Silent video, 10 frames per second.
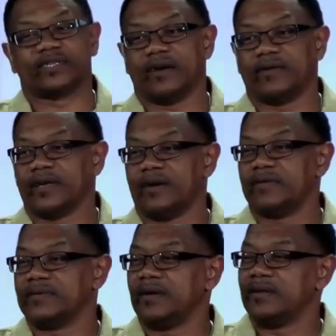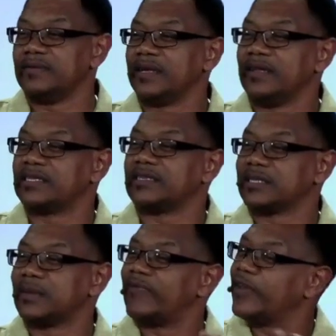they'll listen to some
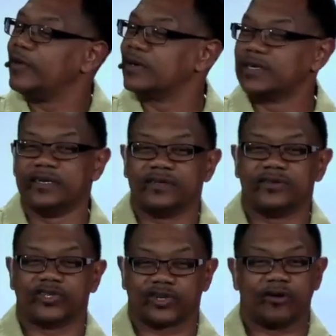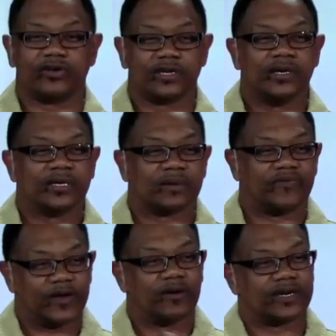feel good church, some
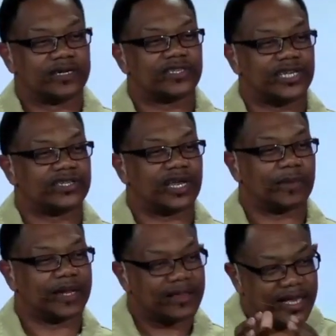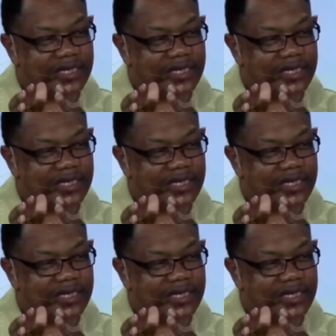feel good teaching. But anything is